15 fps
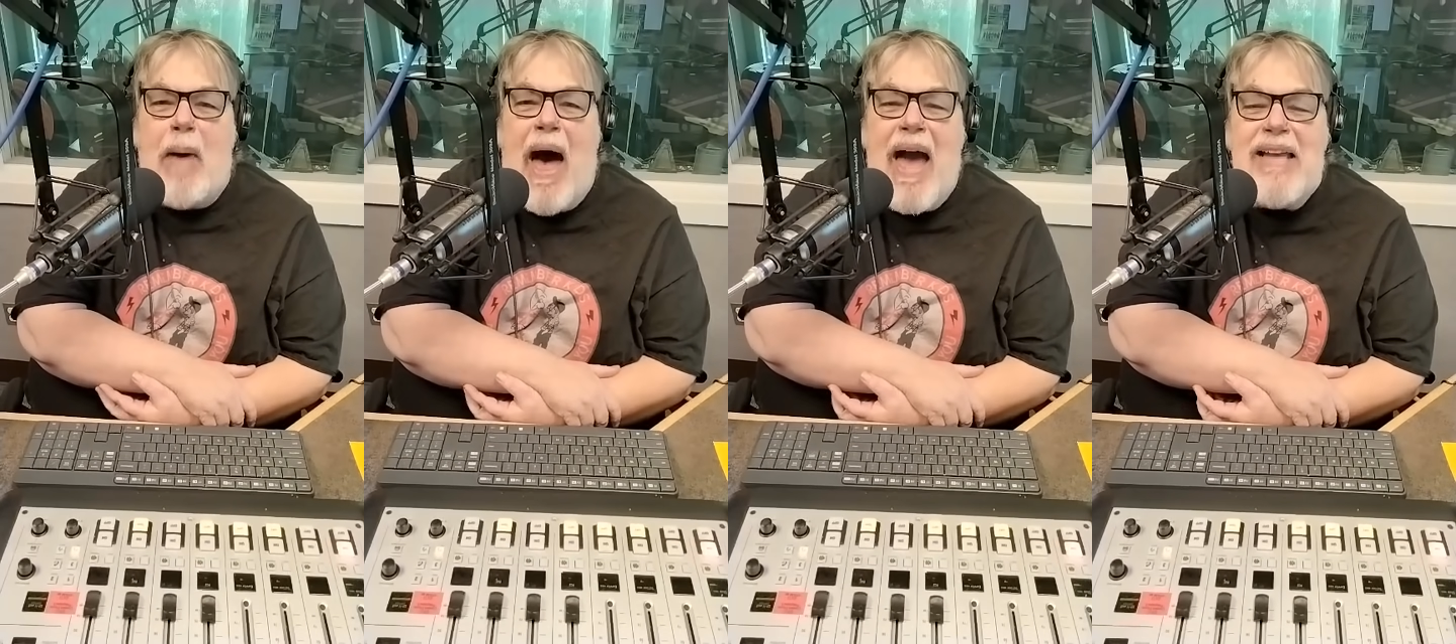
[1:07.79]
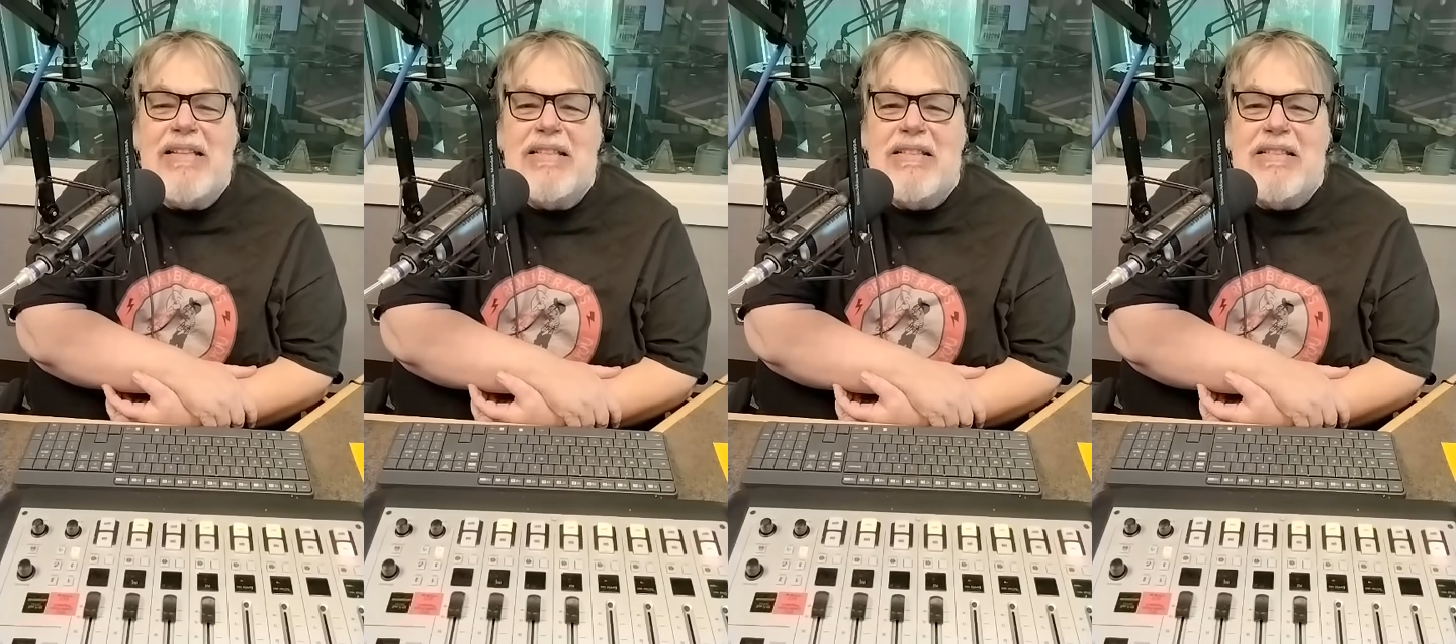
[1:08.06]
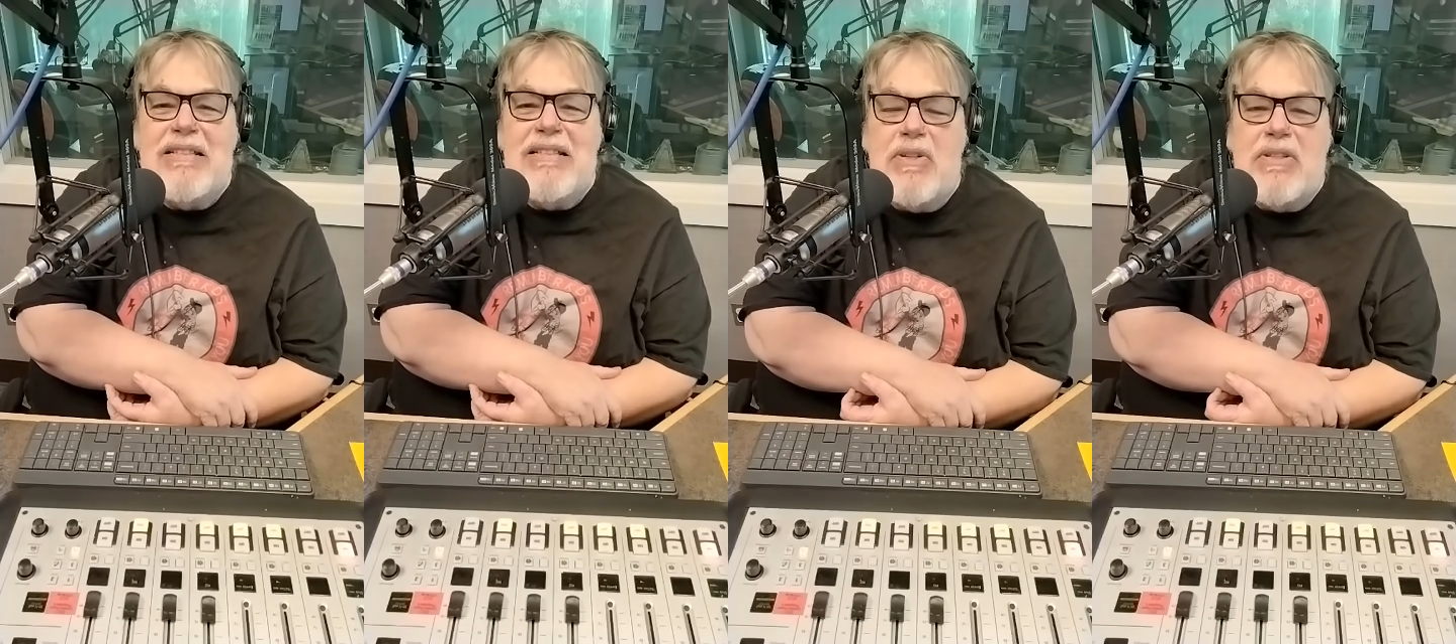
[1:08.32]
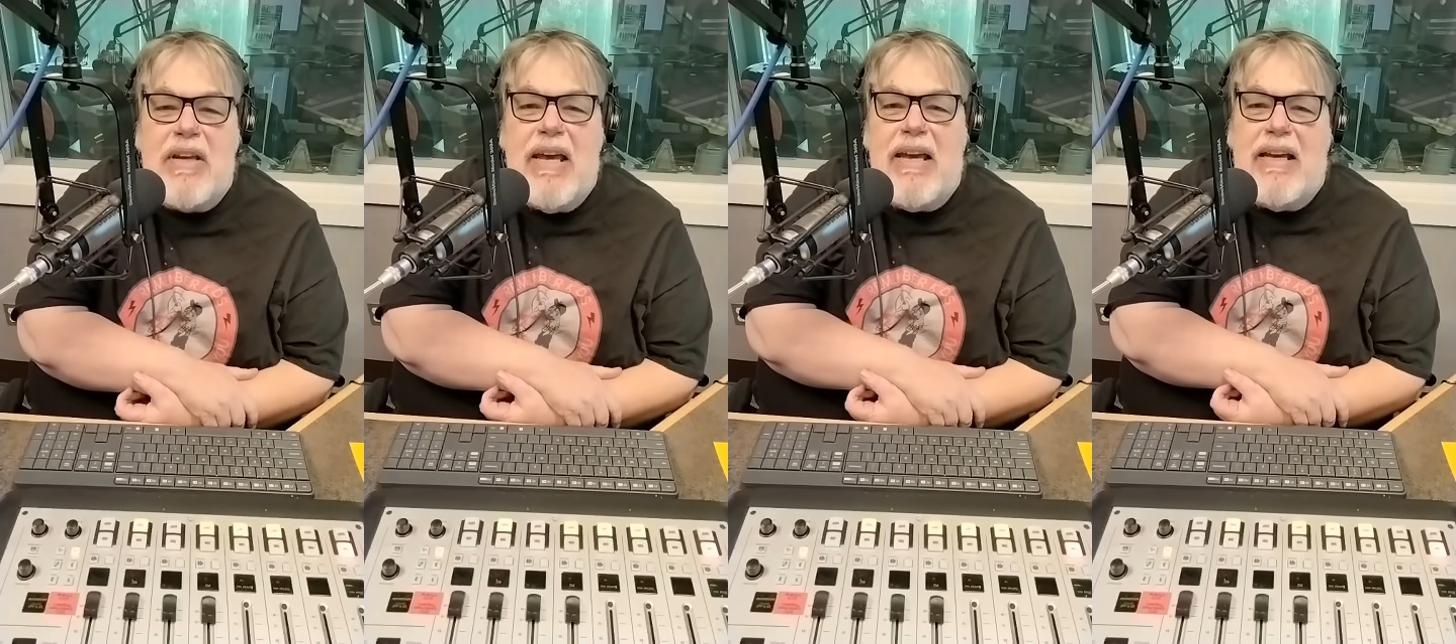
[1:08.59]
Einstein was
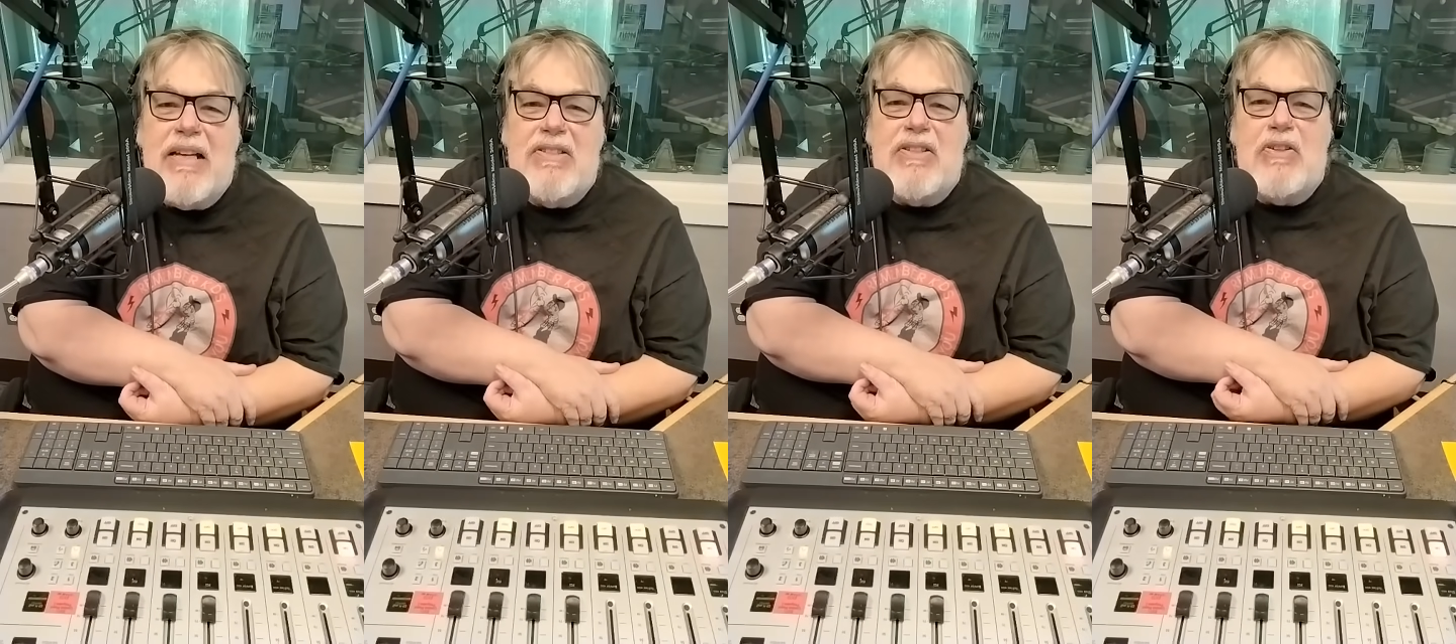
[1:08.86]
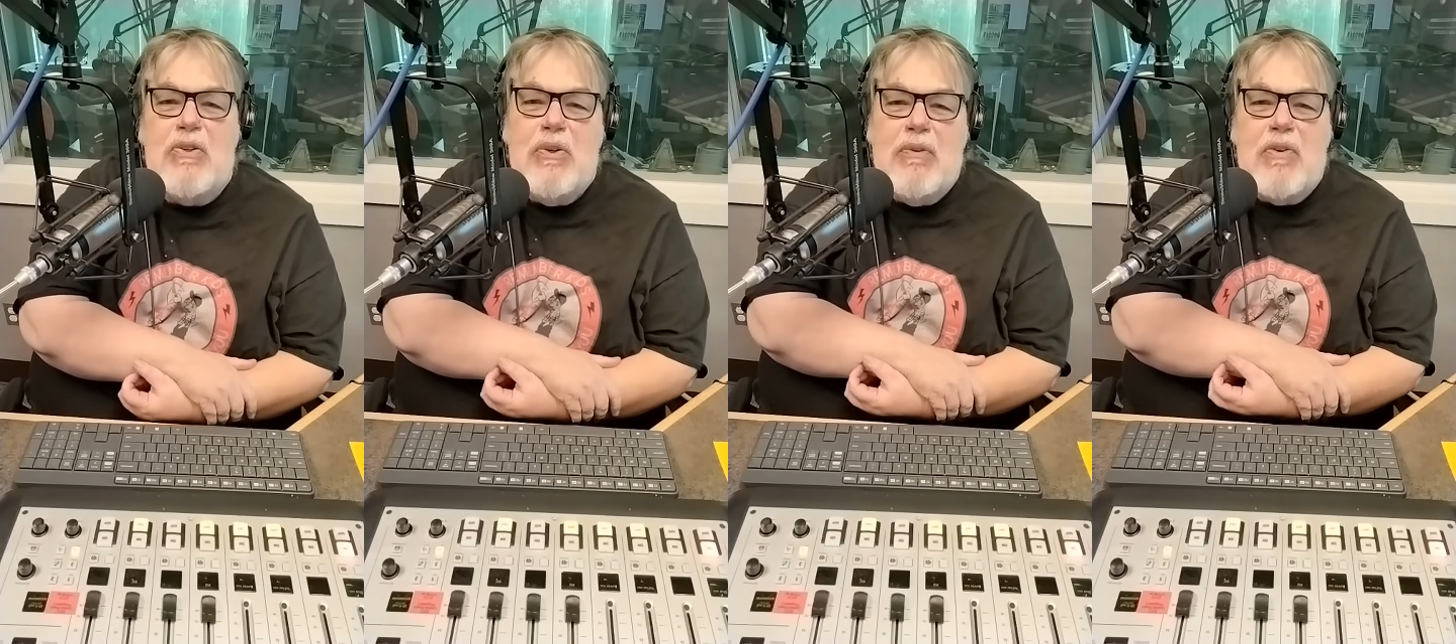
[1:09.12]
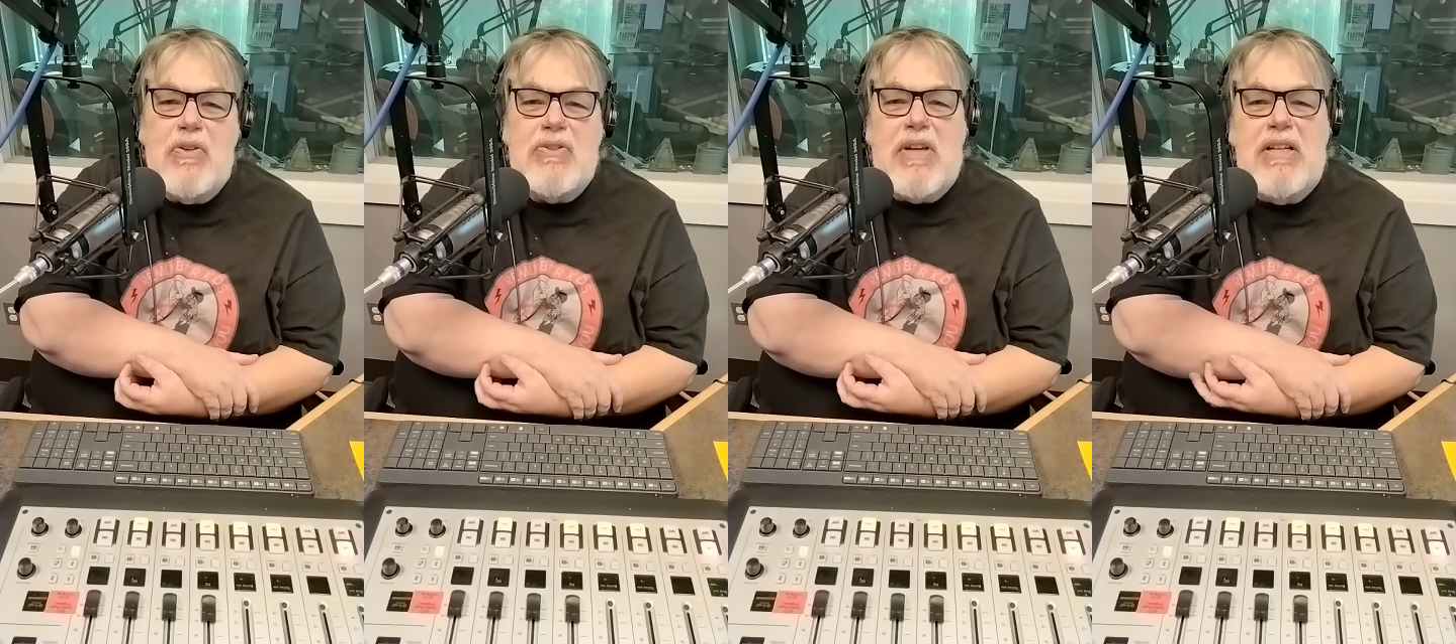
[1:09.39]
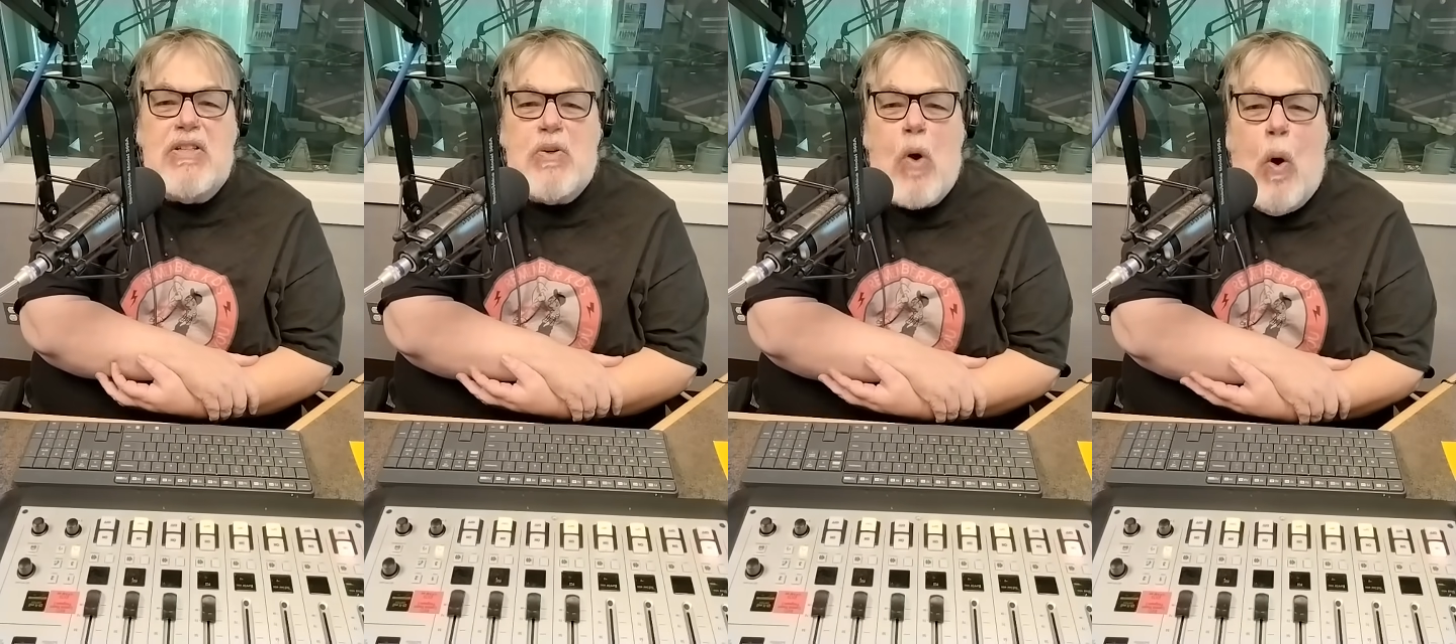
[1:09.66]
saying as the universe
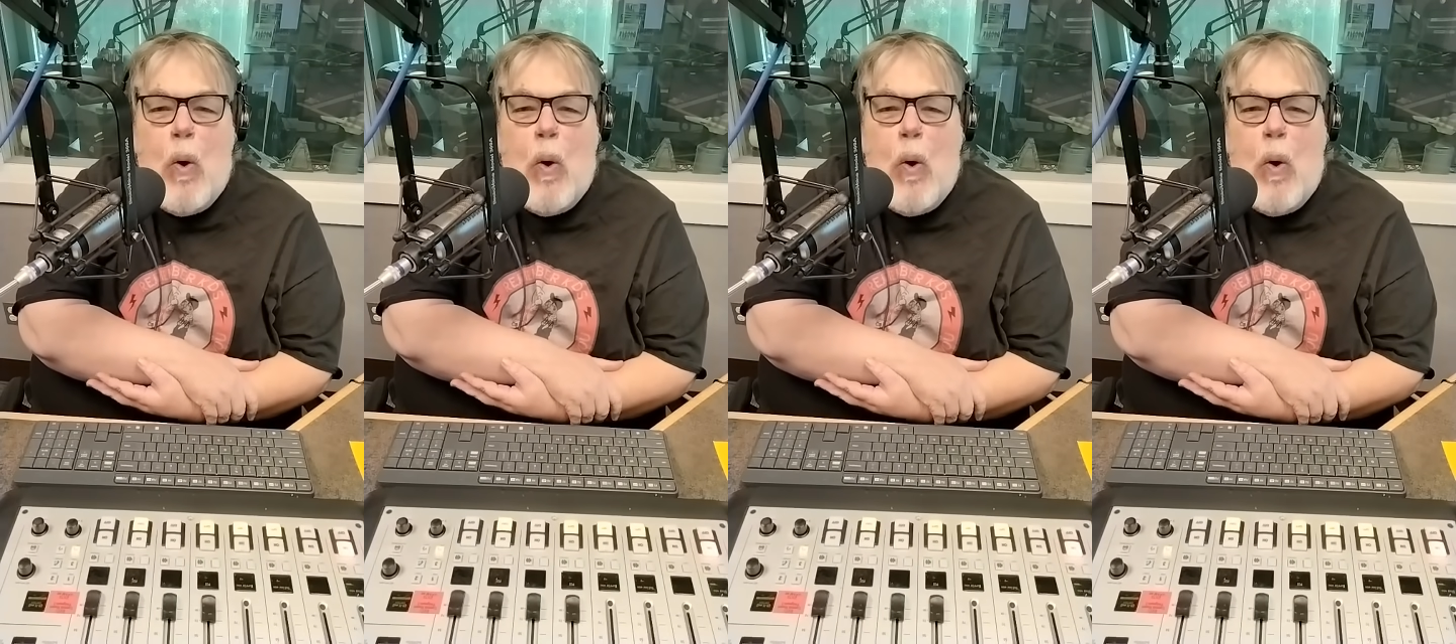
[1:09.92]
gets